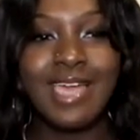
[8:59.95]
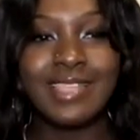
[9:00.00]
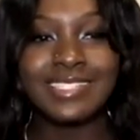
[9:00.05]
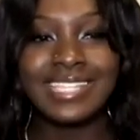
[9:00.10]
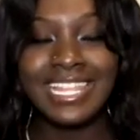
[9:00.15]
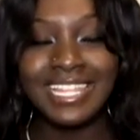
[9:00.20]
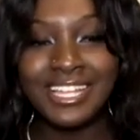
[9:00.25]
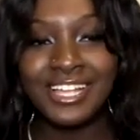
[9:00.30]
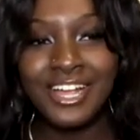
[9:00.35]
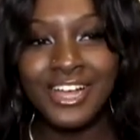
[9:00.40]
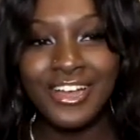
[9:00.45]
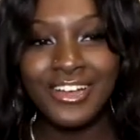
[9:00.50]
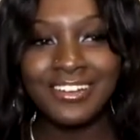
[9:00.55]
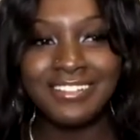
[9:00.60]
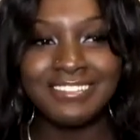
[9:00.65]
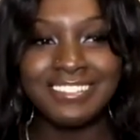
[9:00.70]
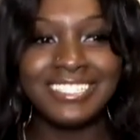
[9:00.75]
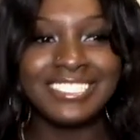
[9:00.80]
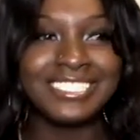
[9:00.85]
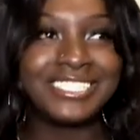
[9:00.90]
telling
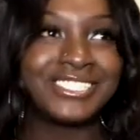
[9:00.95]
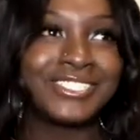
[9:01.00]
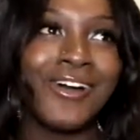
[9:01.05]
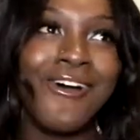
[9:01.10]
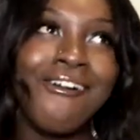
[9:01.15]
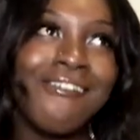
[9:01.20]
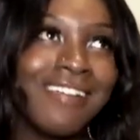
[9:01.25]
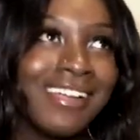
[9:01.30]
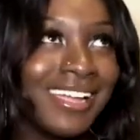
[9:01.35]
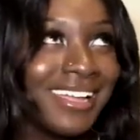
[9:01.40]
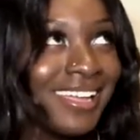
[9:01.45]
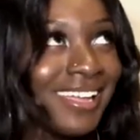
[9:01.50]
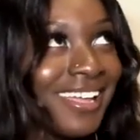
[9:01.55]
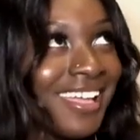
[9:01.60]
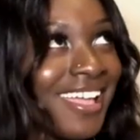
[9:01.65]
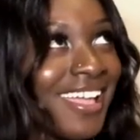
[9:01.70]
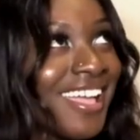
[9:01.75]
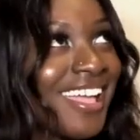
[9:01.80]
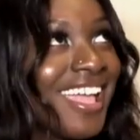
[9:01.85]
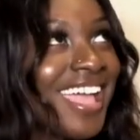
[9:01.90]
her this
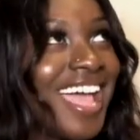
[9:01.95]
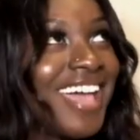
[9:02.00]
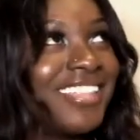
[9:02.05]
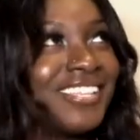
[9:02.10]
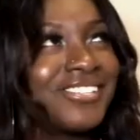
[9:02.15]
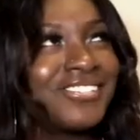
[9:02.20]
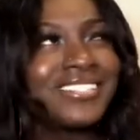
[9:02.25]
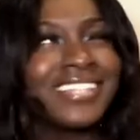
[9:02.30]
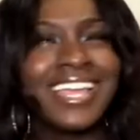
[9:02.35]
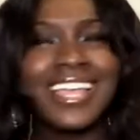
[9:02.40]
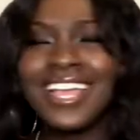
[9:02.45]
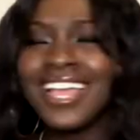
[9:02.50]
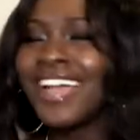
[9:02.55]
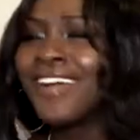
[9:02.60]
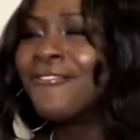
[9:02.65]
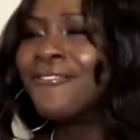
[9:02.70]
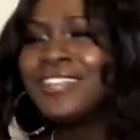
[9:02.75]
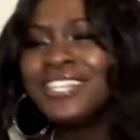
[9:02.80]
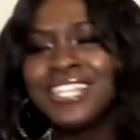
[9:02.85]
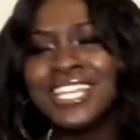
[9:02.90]
story and she's like,
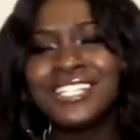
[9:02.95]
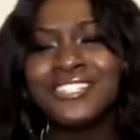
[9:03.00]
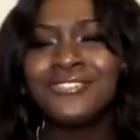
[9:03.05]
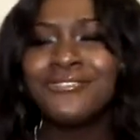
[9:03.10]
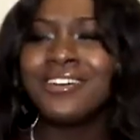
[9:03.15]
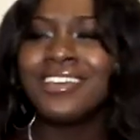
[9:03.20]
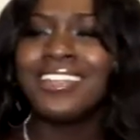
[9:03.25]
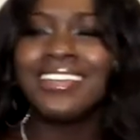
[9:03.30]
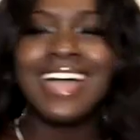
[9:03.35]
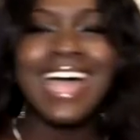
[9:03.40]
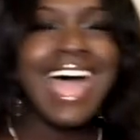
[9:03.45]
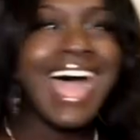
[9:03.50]
when did you want to